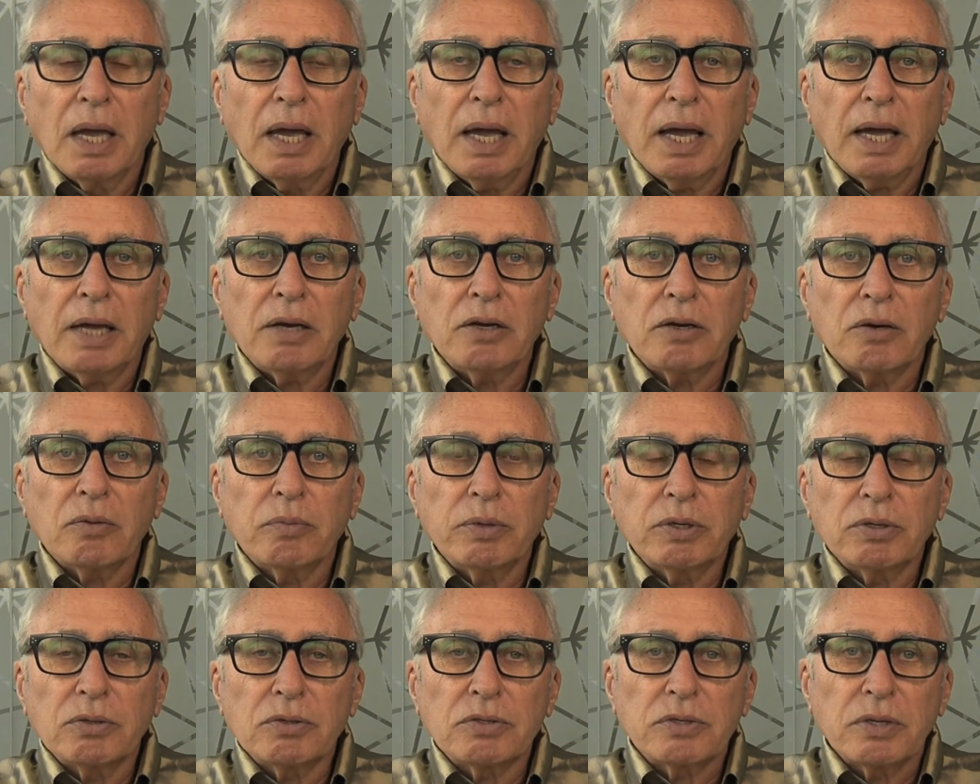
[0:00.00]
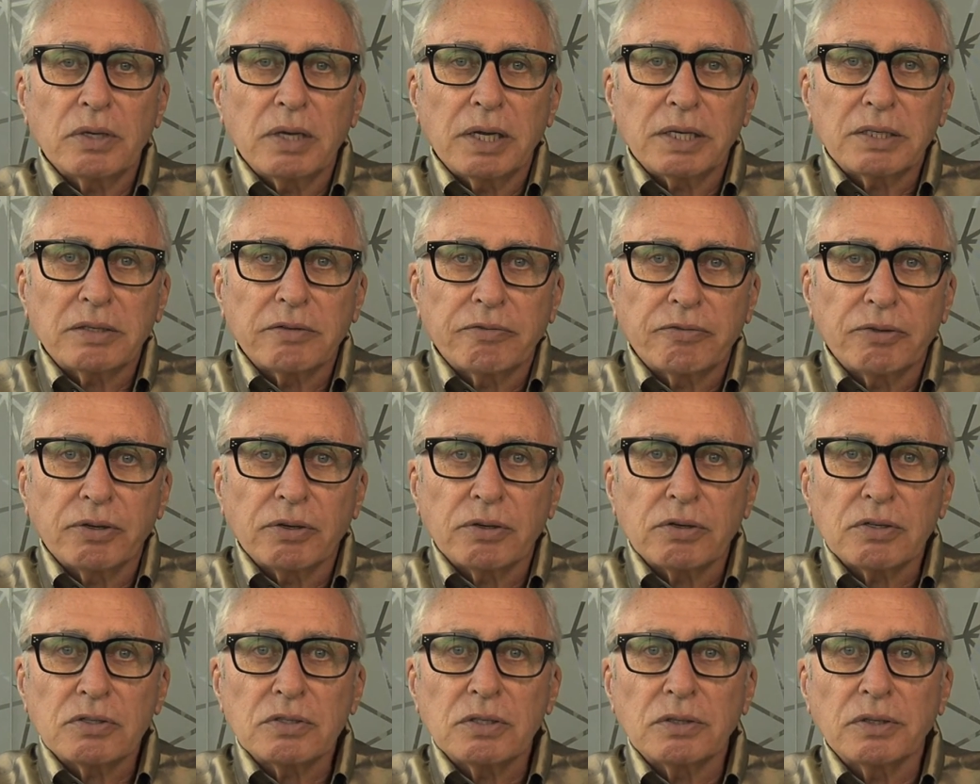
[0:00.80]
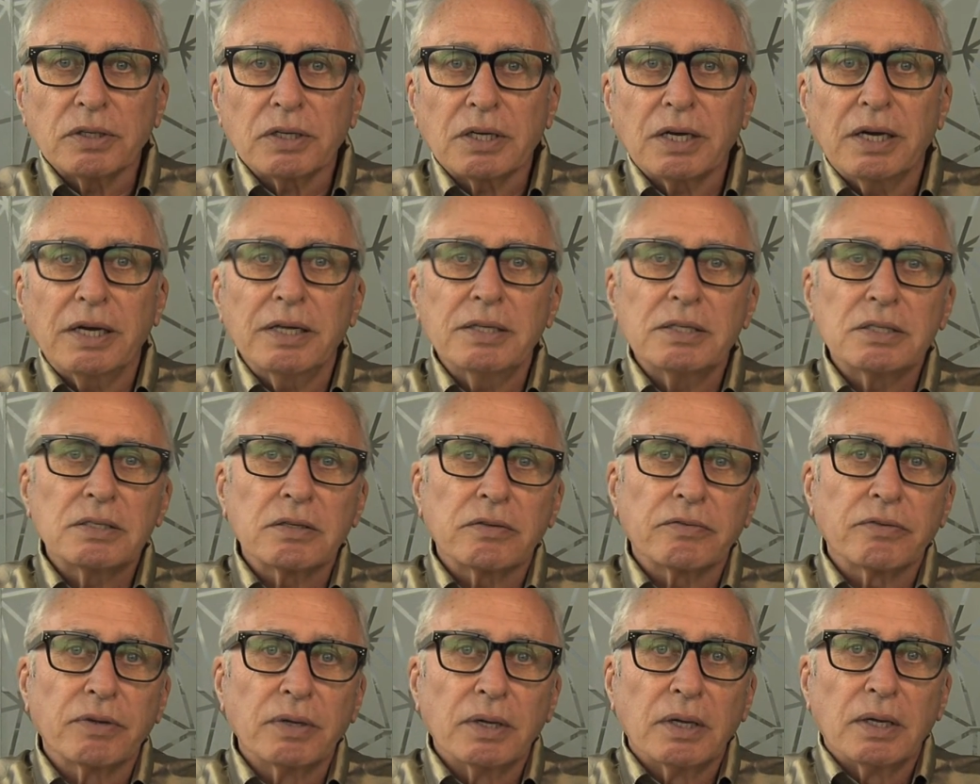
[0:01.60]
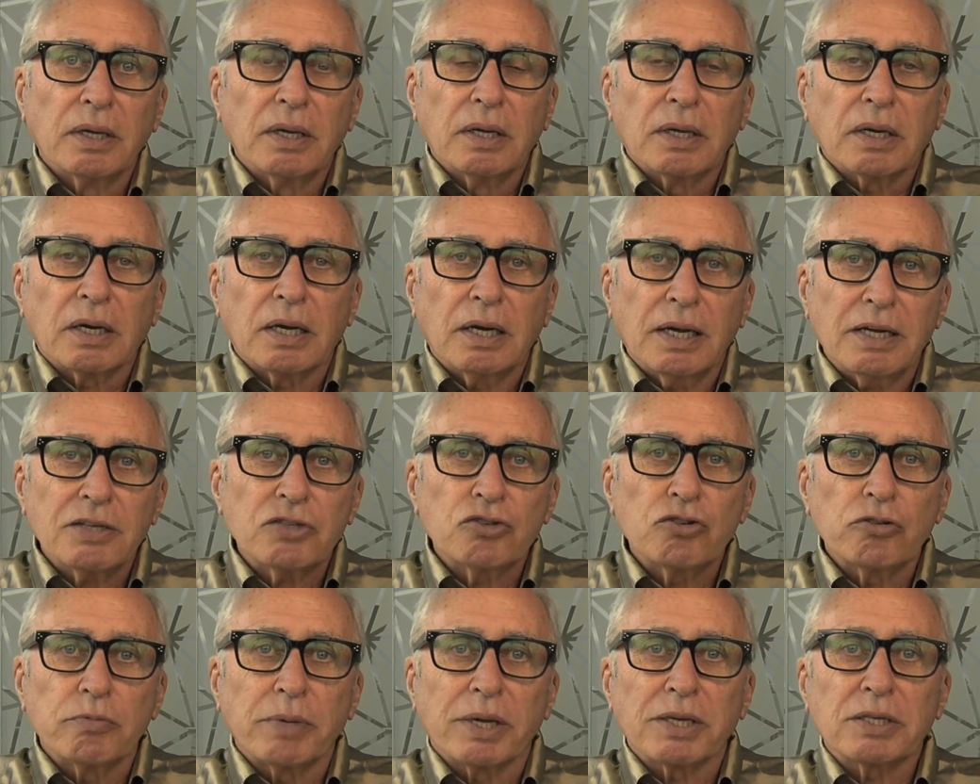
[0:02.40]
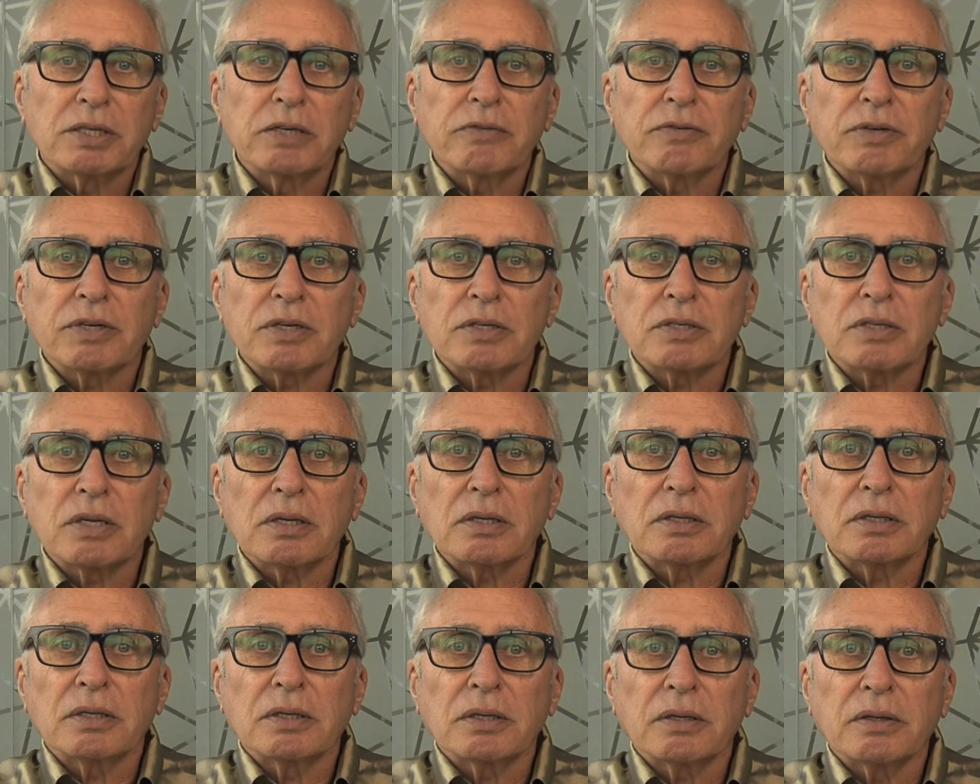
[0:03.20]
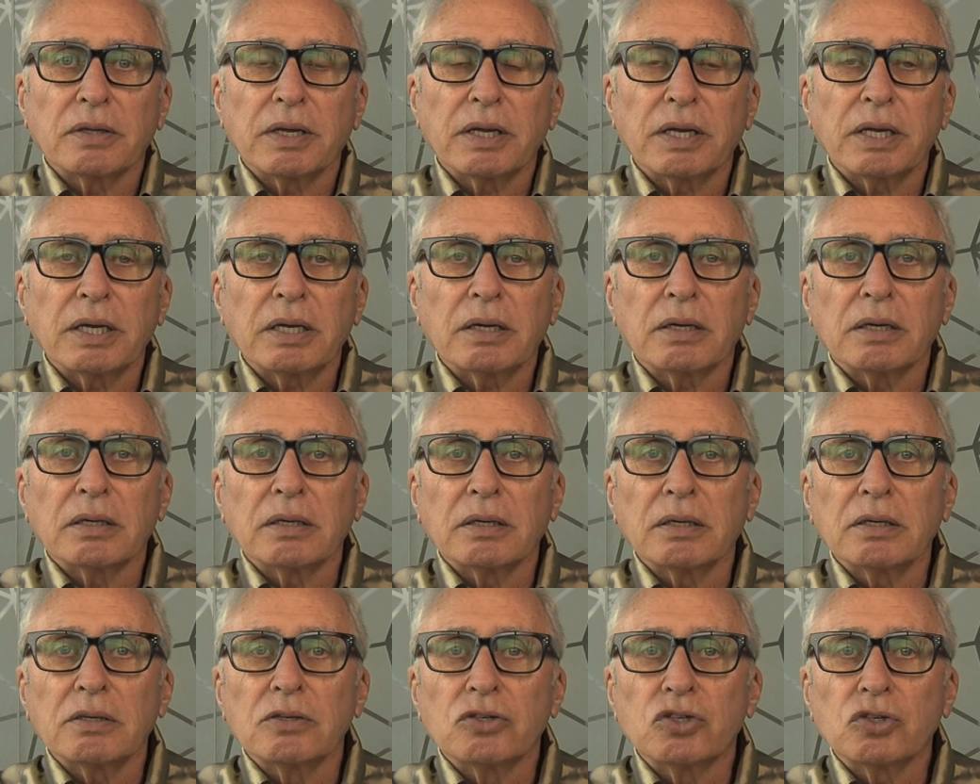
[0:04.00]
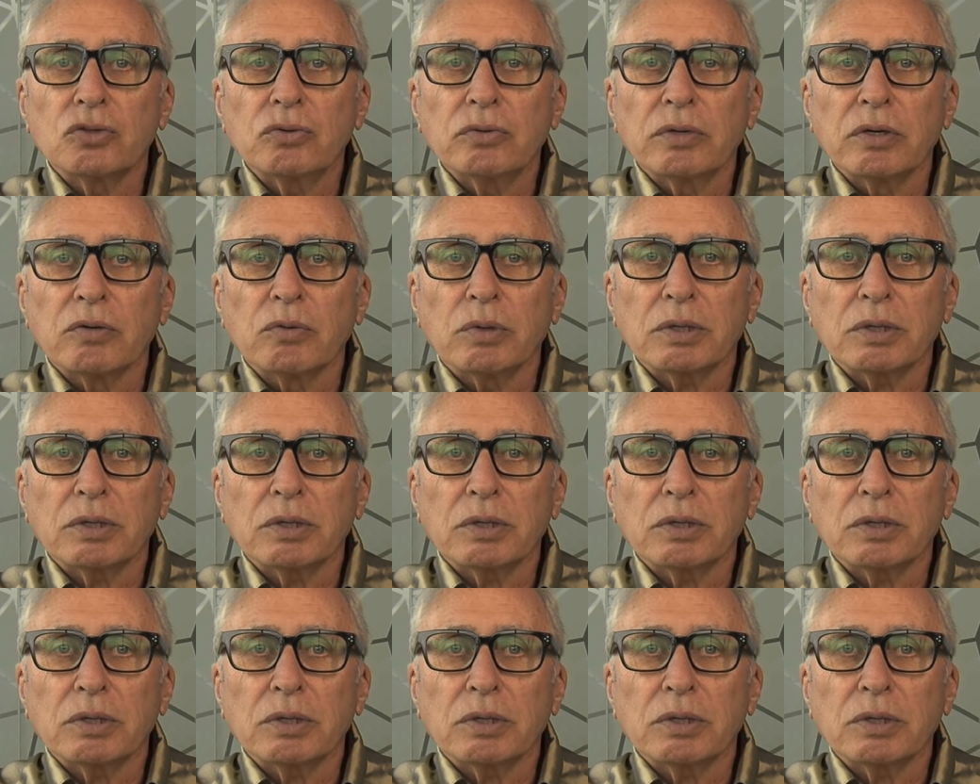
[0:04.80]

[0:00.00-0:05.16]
And we'd also like to focus on the kinds of classroom activities that they enjoy.